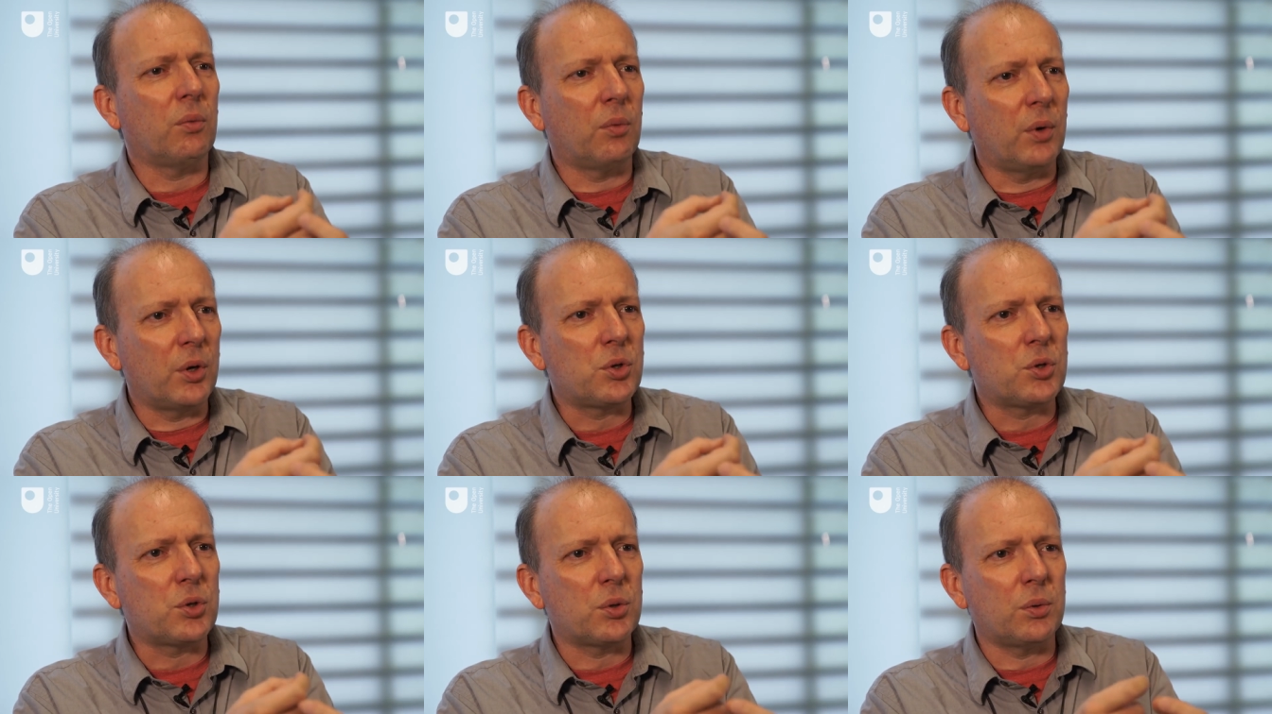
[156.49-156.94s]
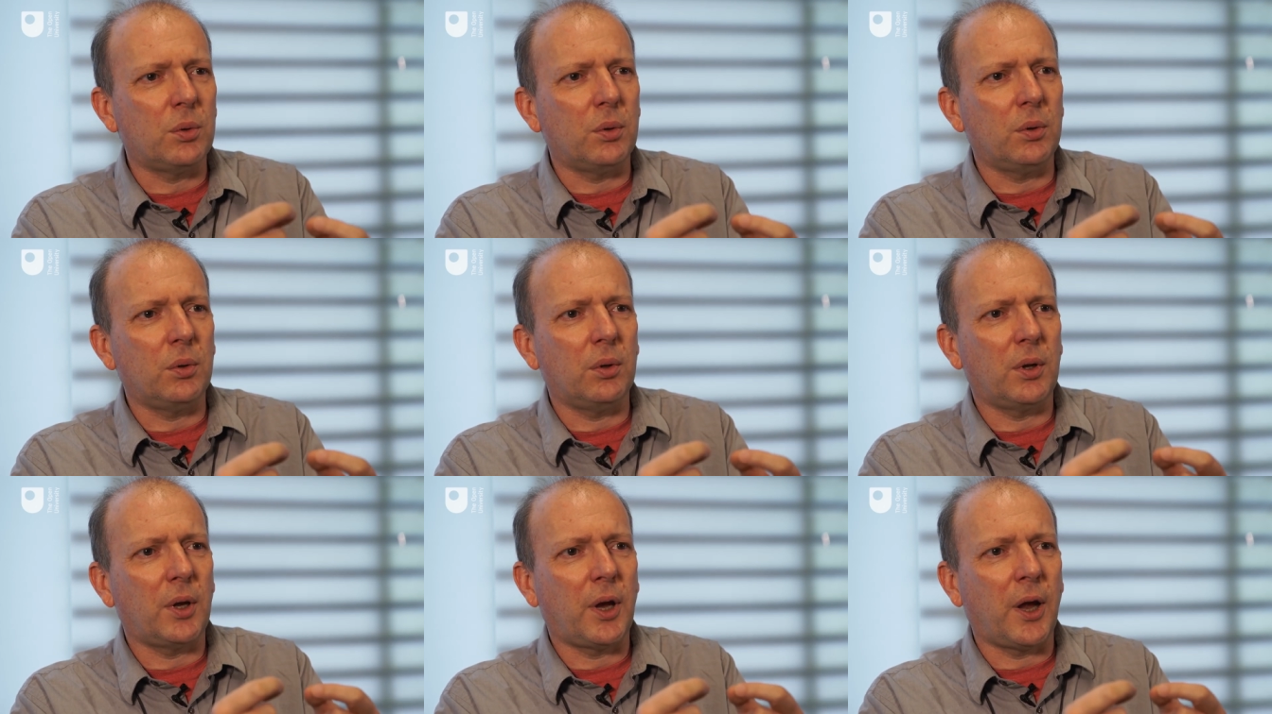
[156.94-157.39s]

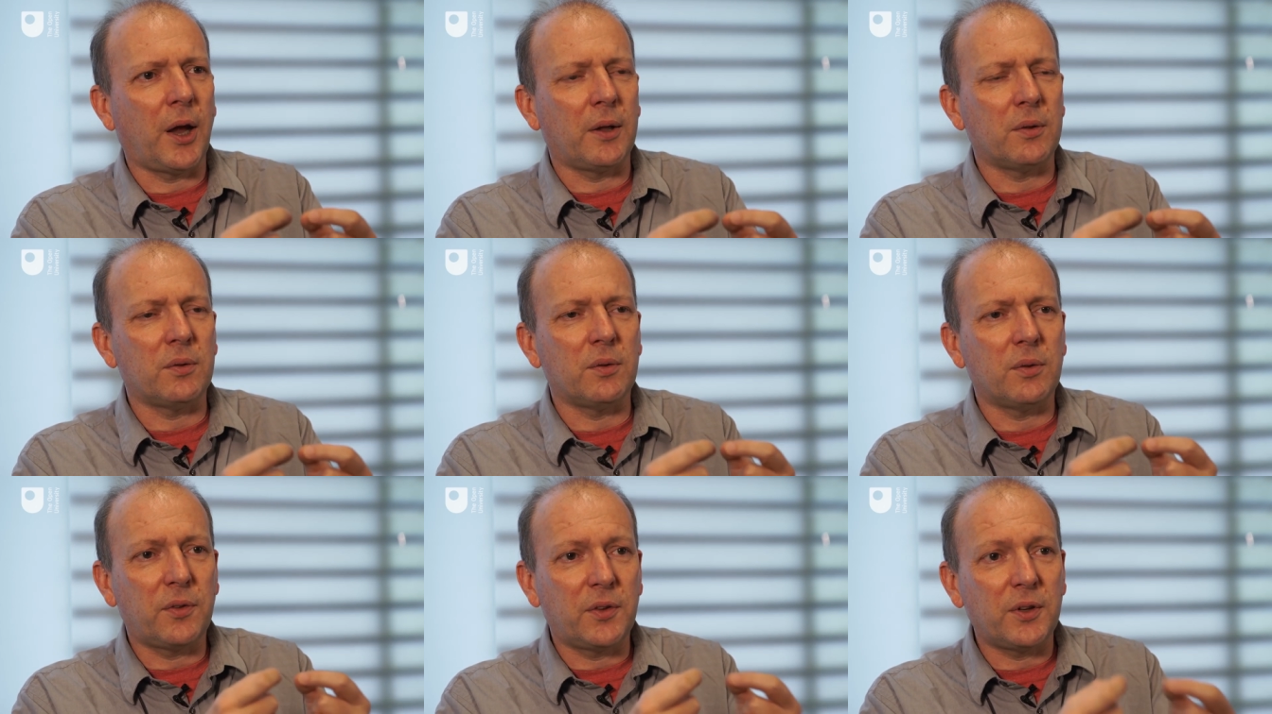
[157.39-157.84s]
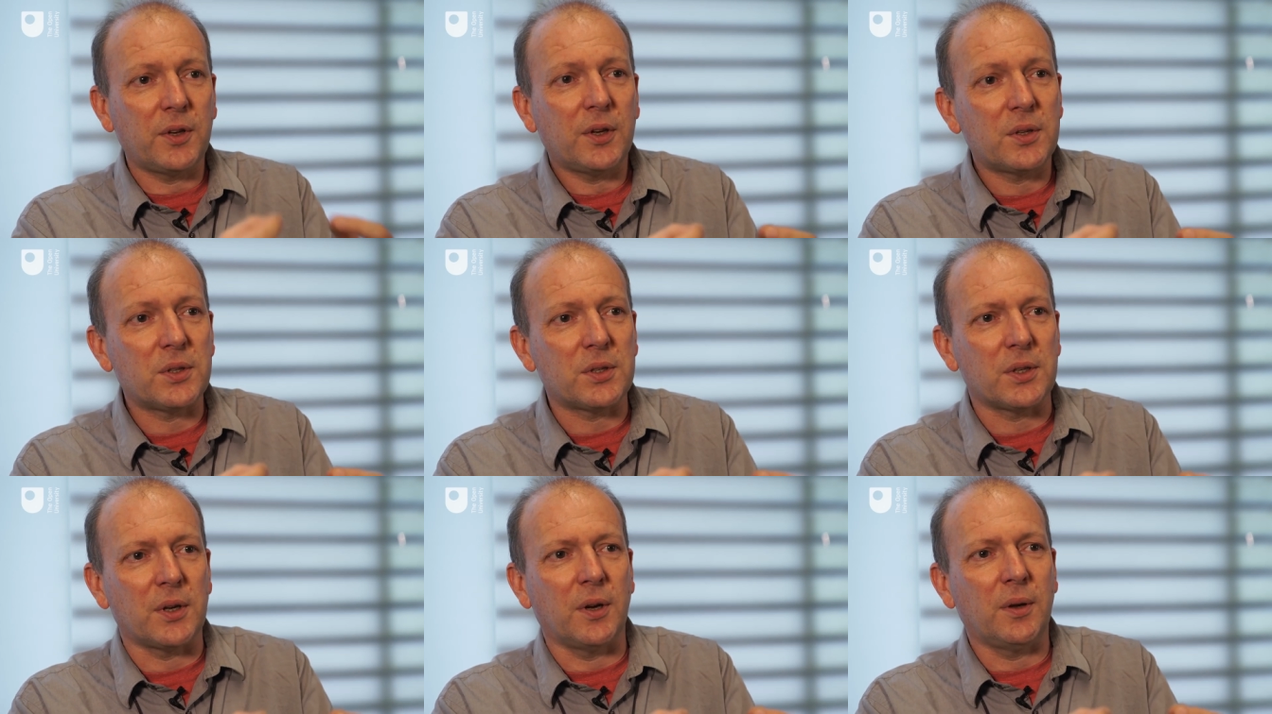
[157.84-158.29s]
ritual and
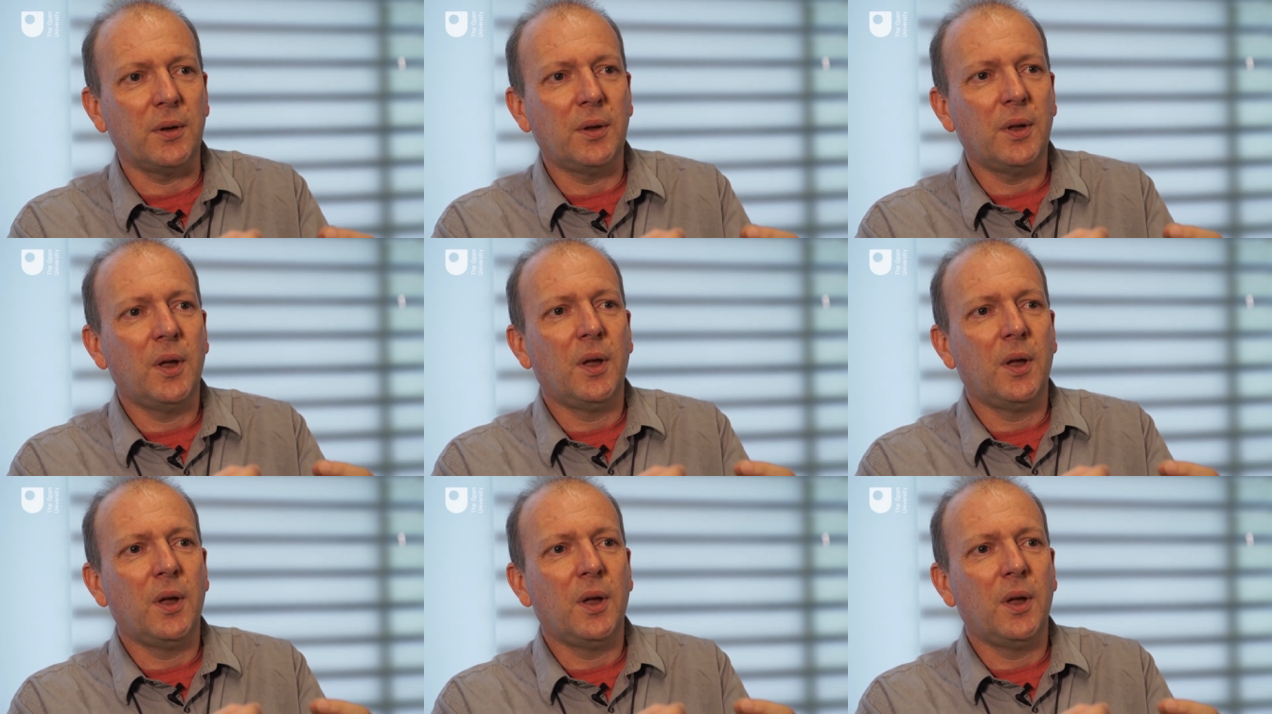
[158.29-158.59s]
theatre,